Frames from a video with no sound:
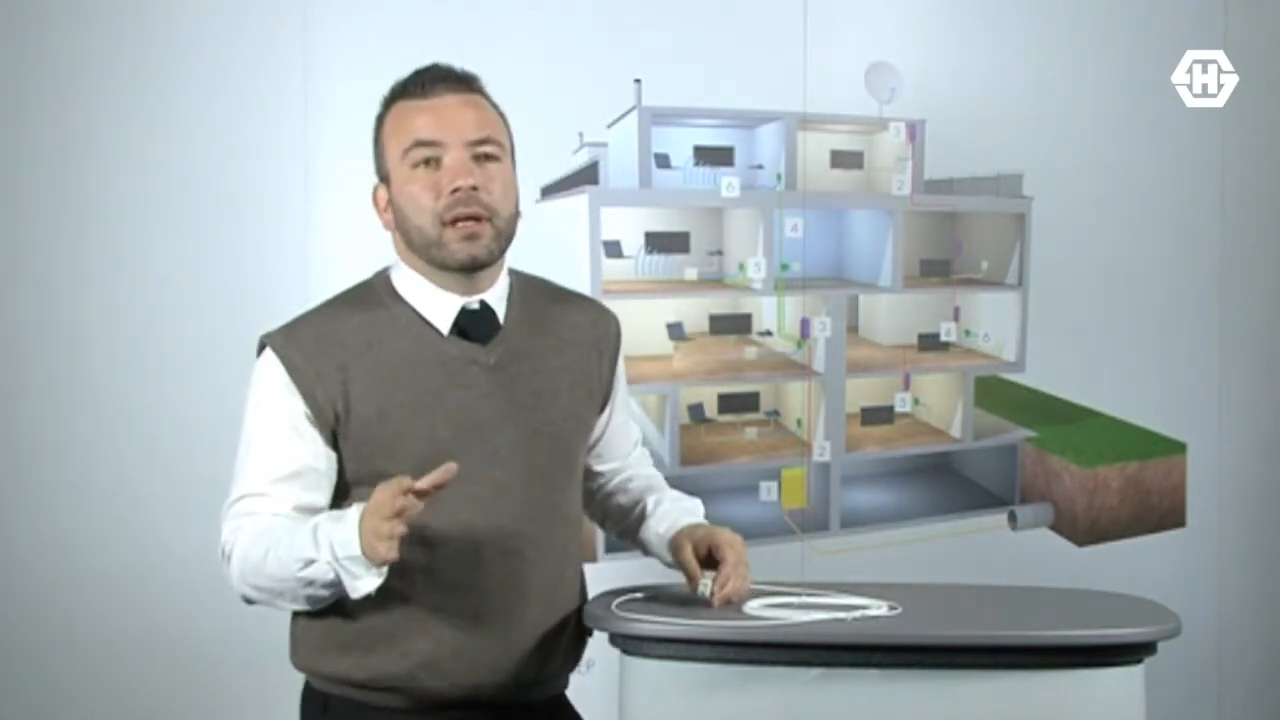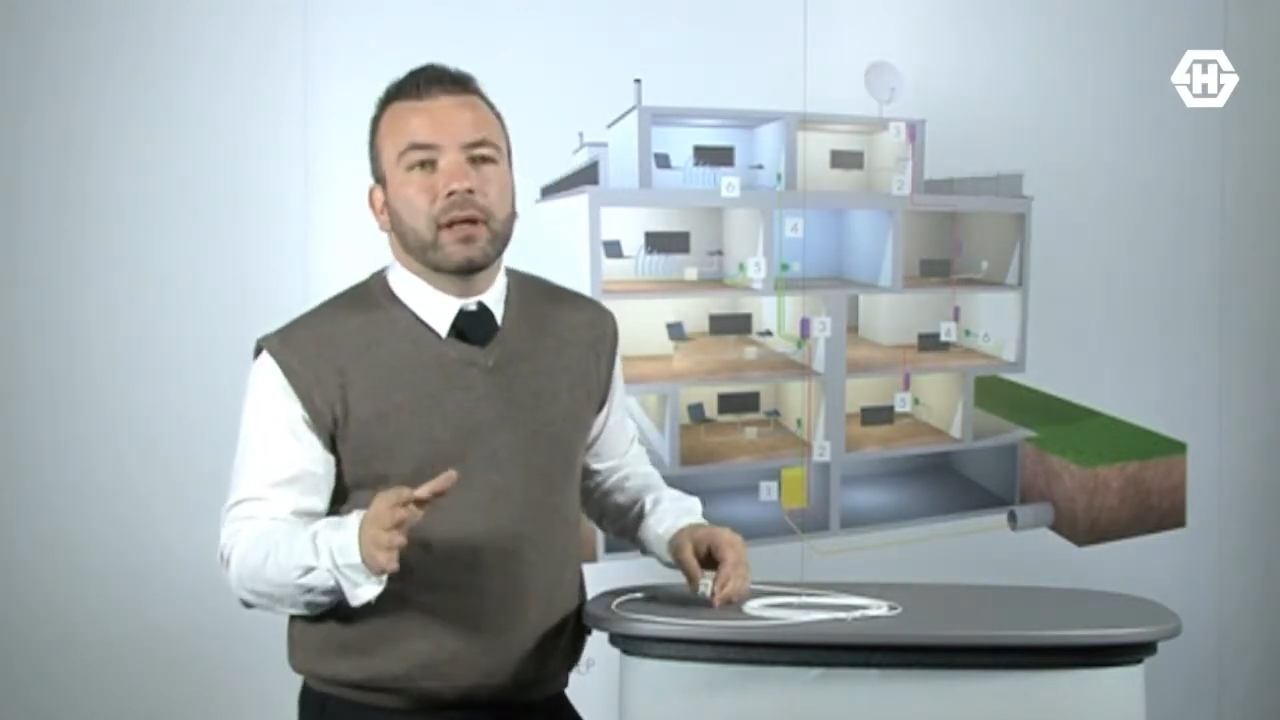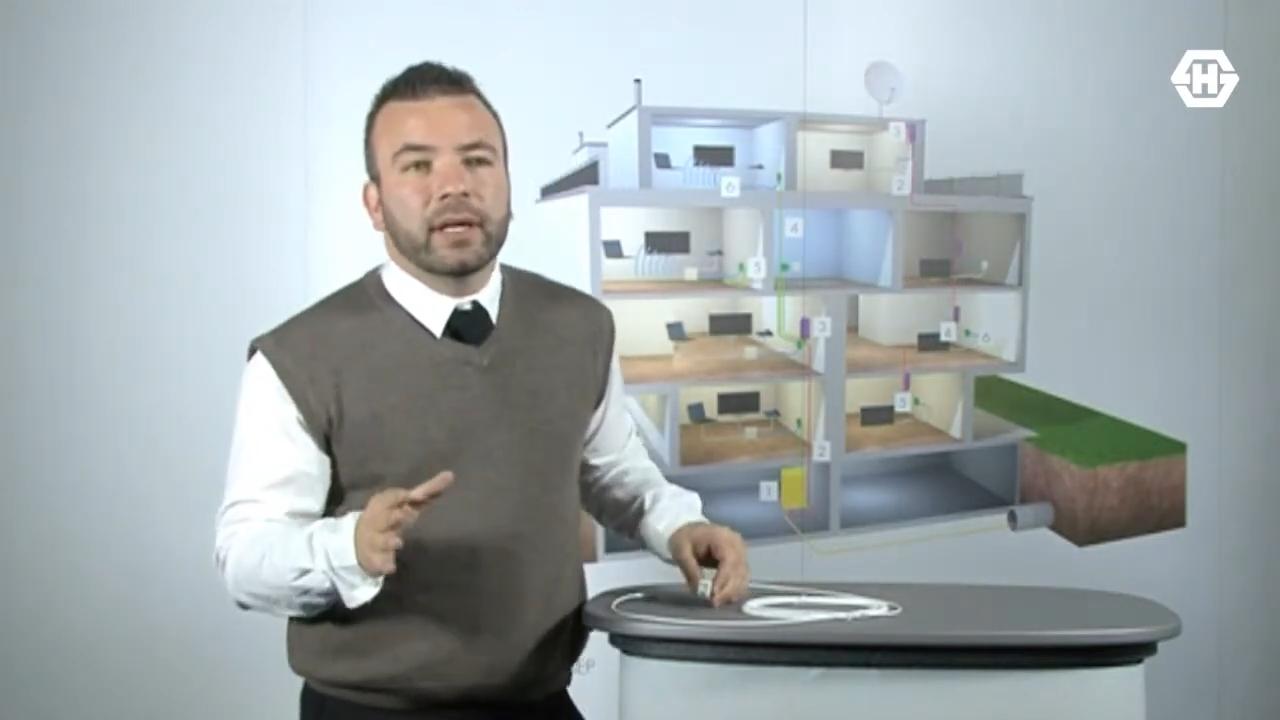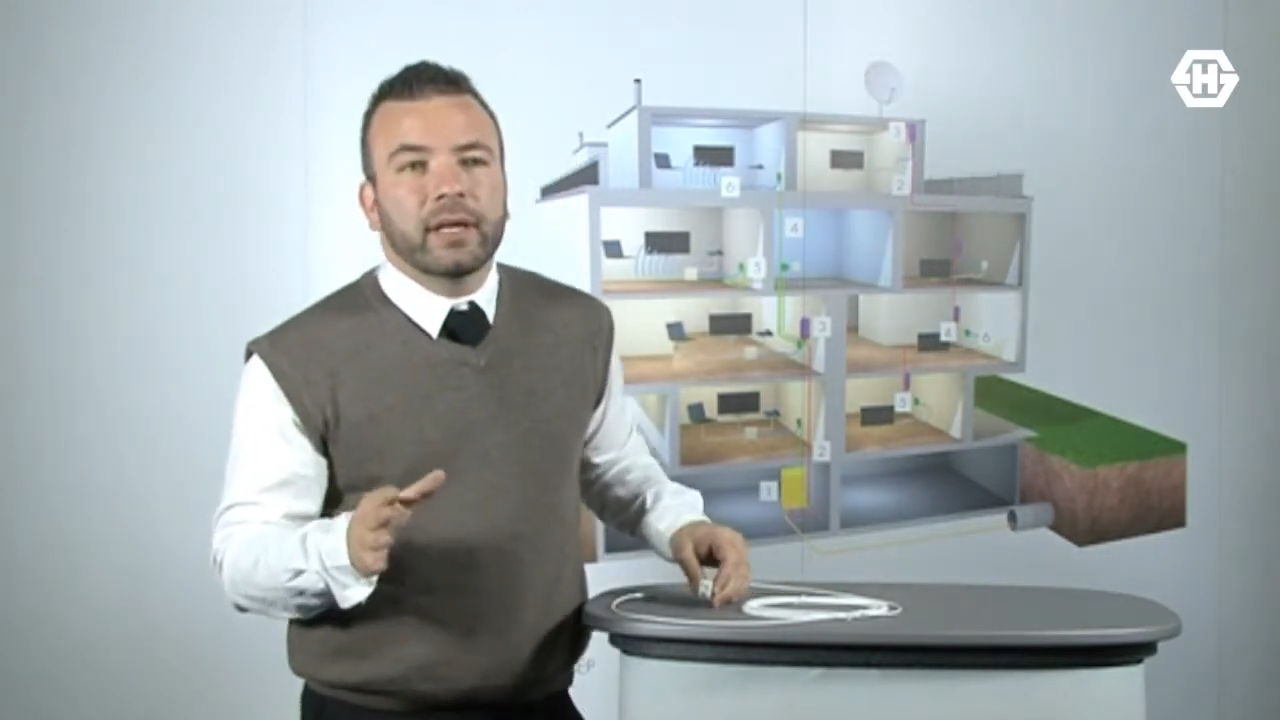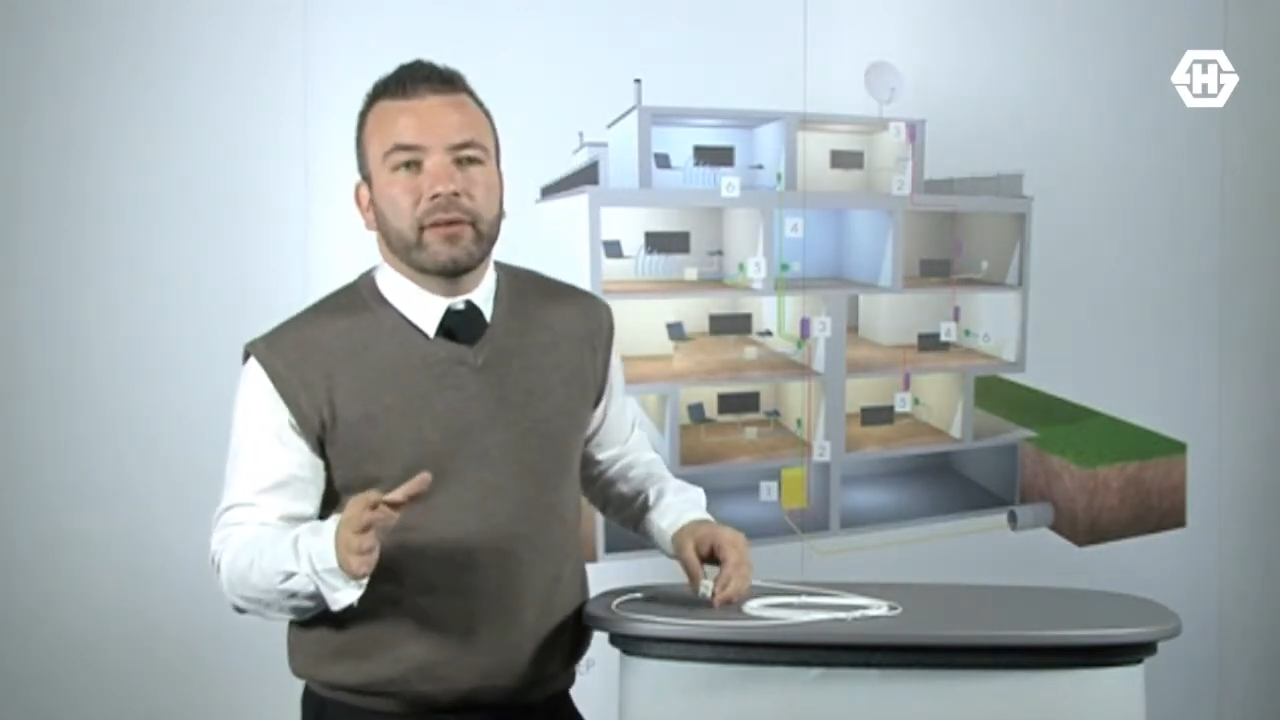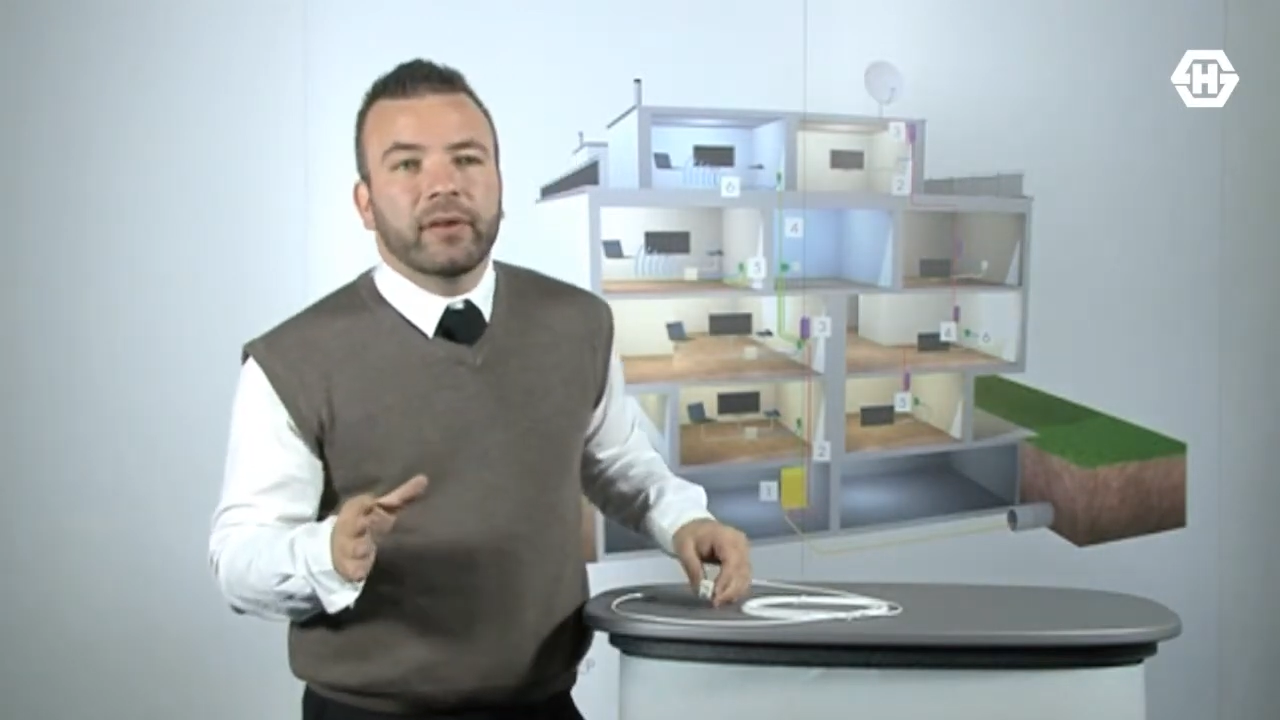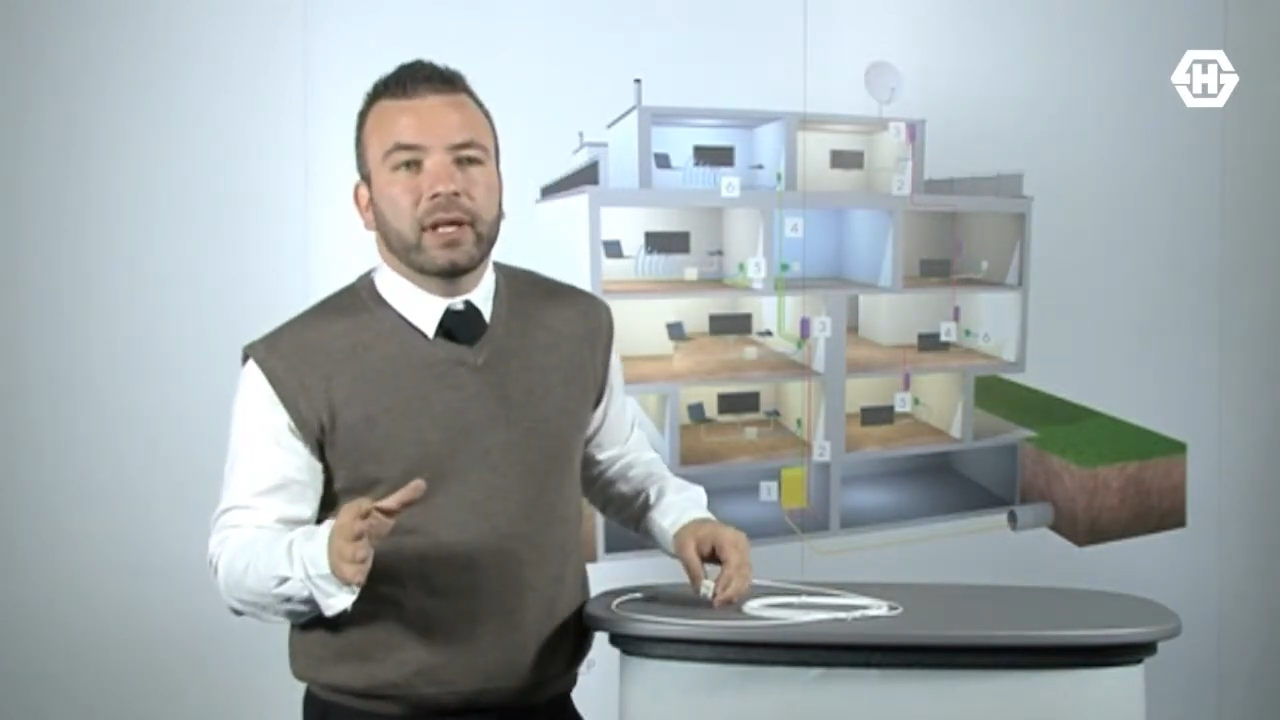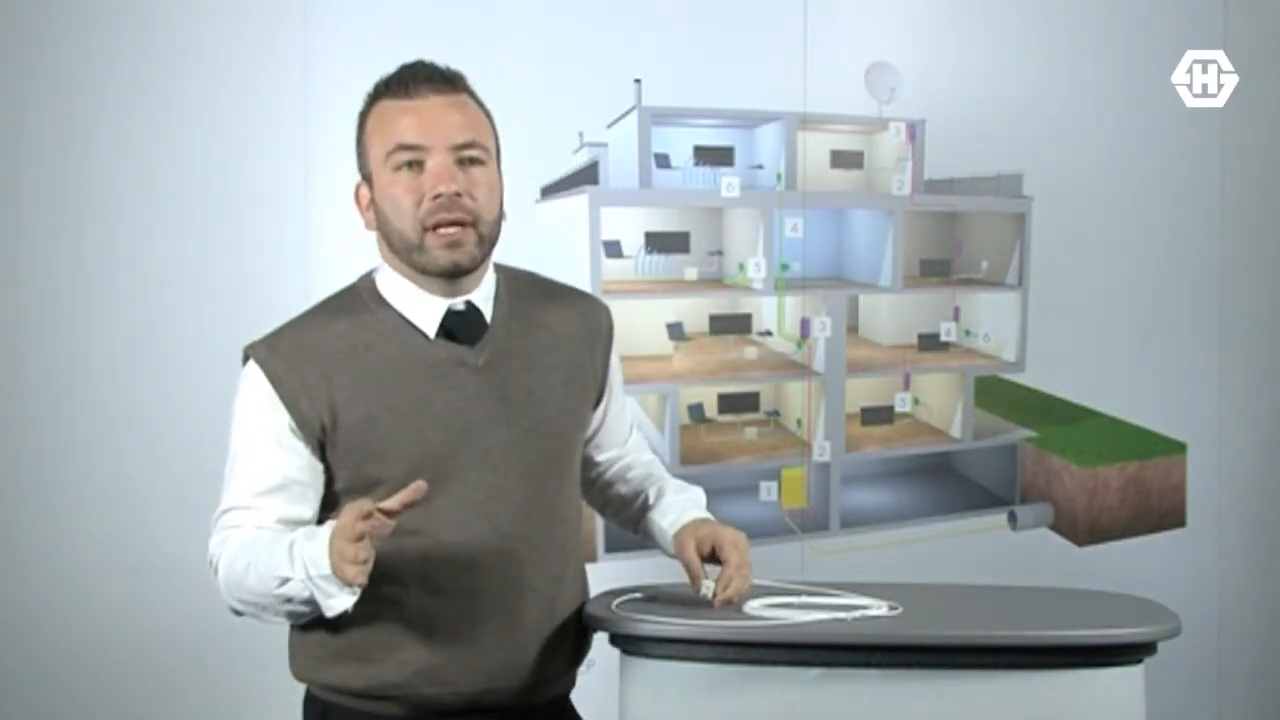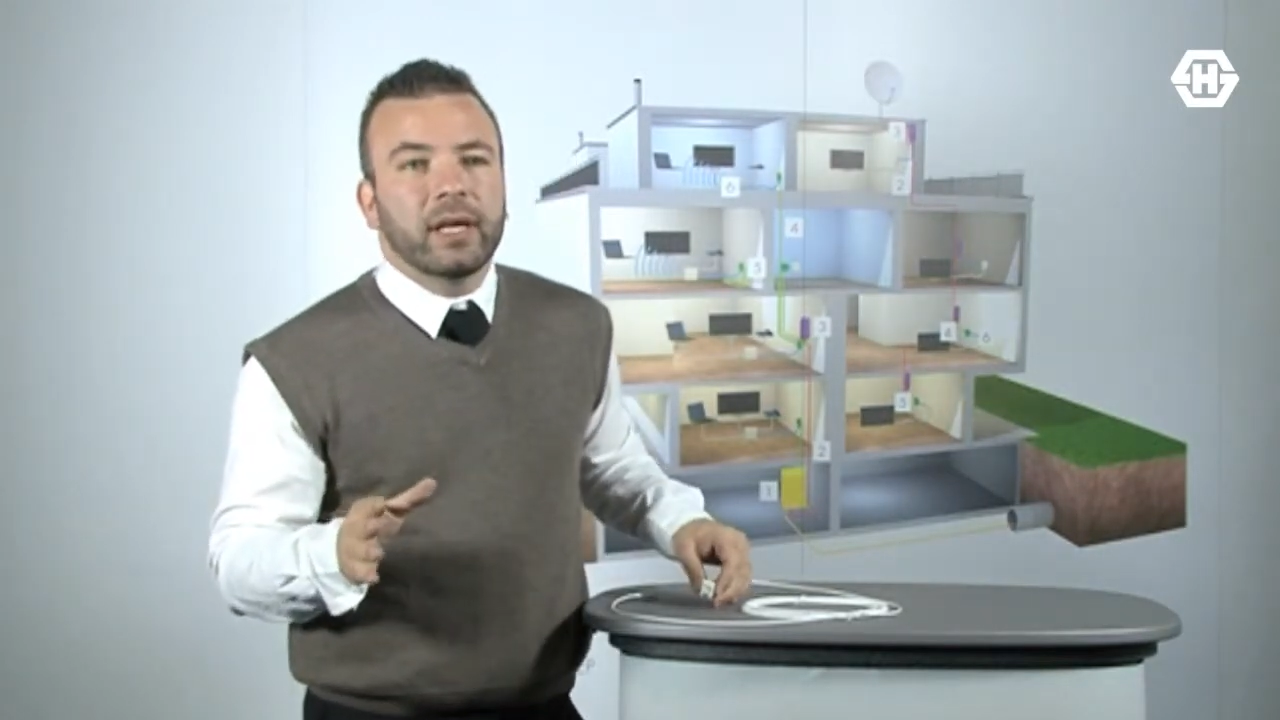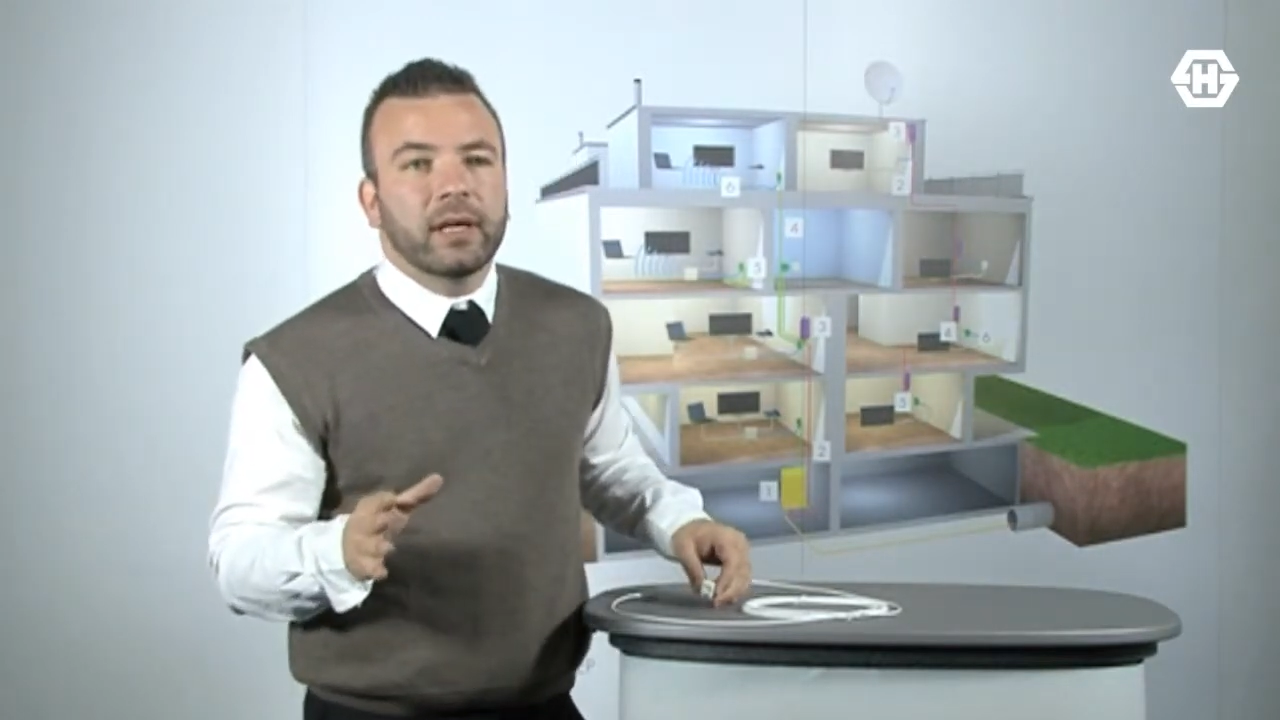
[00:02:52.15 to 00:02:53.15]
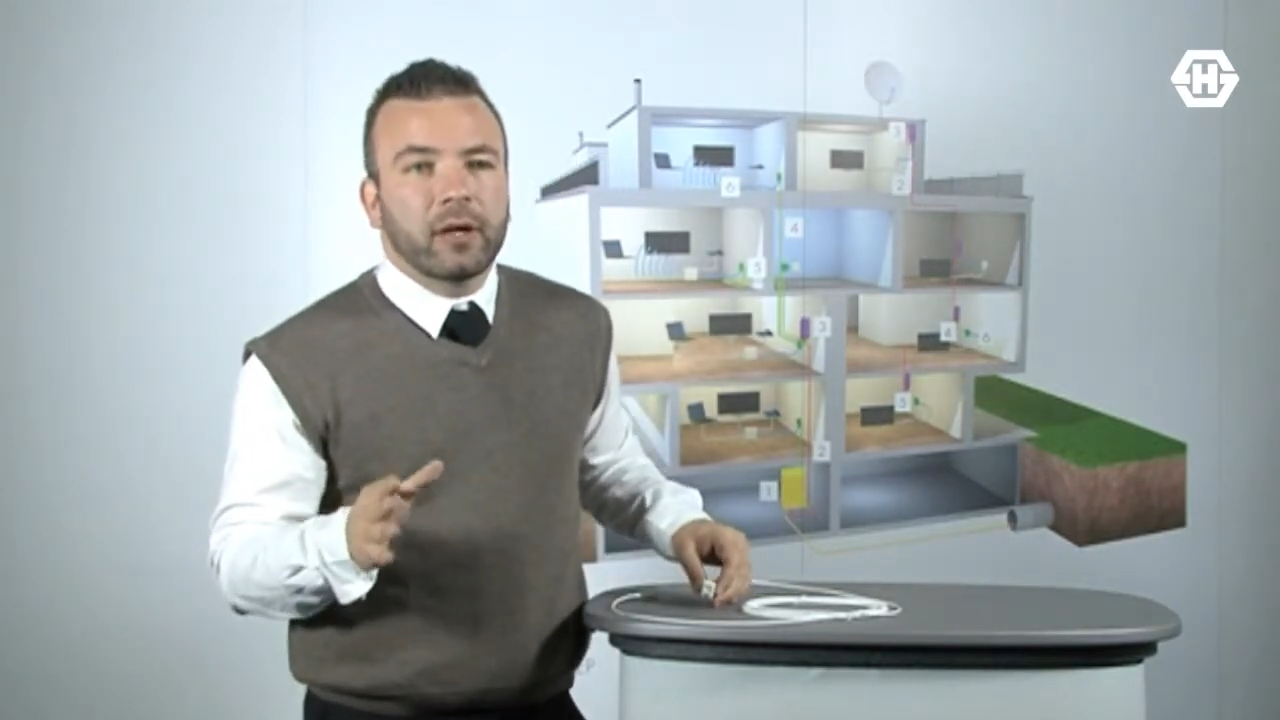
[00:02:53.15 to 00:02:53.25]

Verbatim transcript: connectivity,